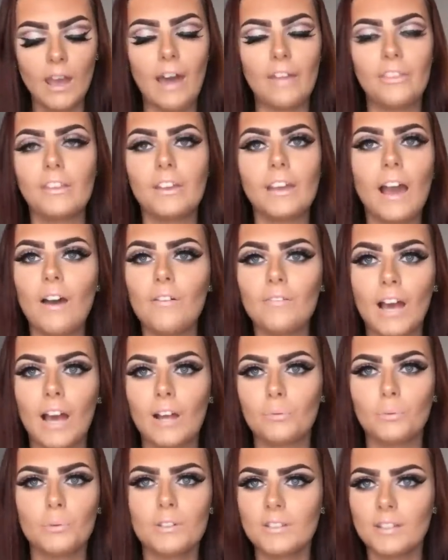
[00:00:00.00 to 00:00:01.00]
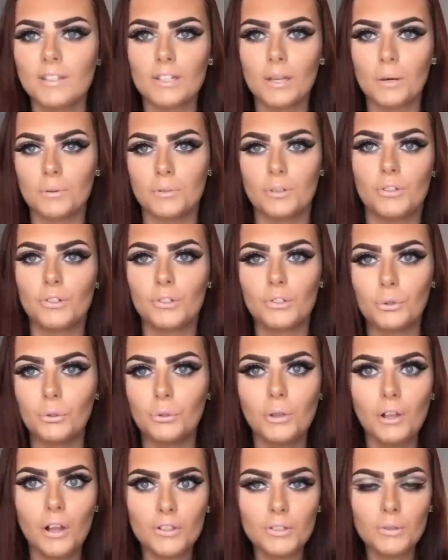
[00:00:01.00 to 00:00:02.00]
I think I haven't had one since I was at
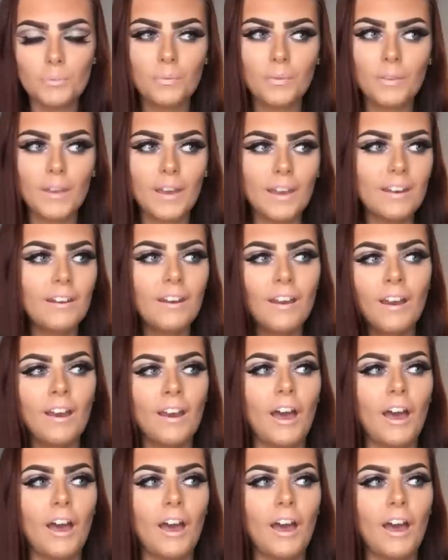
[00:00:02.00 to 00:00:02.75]
school or something.